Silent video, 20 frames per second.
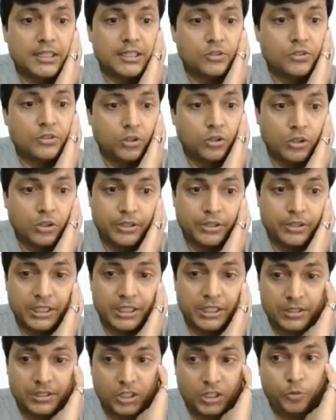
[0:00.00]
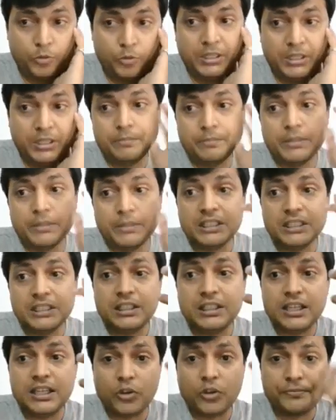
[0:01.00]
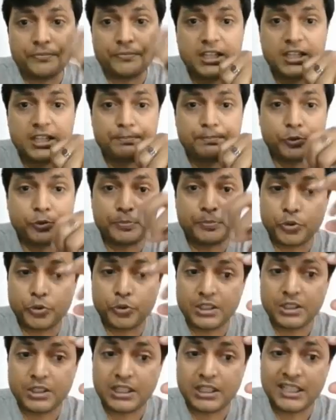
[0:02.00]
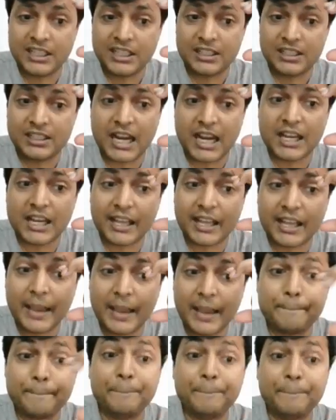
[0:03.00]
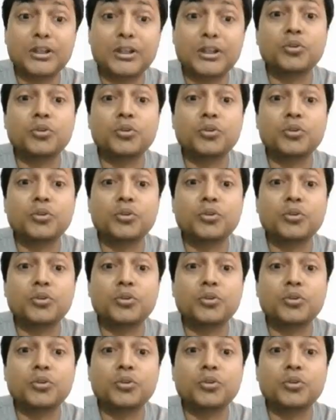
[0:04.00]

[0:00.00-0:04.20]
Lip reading: nucellus or the integument, but in case of apospory, the entire